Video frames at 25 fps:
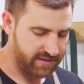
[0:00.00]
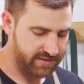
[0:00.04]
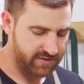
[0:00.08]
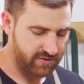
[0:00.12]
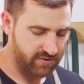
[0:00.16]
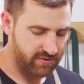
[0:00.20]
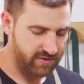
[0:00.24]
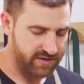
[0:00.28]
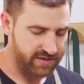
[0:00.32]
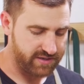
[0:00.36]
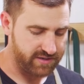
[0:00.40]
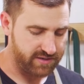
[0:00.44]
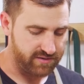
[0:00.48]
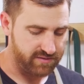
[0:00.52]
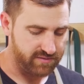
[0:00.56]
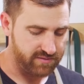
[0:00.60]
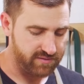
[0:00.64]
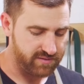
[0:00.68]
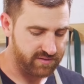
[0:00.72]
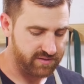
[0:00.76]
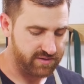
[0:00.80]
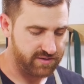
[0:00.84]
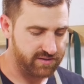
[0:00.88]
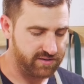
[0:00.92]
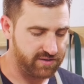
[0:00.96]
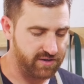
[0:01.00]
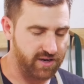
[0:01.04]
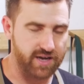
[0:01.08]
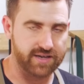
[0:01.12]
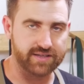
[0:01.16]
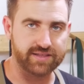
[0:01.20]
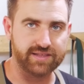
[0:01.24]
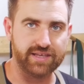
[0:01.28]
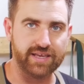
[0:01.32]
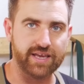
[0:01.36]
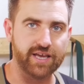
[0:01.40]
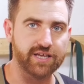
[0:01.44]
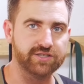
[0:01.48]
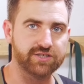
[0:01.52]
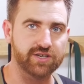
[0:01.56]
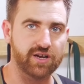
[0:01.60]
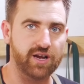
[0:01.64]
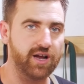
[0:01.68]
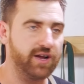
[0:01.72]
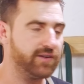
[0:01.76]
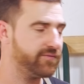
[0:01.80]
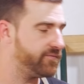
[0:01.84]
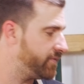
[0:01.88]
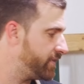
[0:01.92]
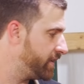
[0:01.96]
Let's go ahead and knock the edge
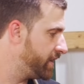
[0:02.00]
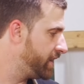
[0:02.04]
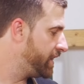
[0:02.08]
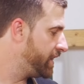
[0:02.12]
off,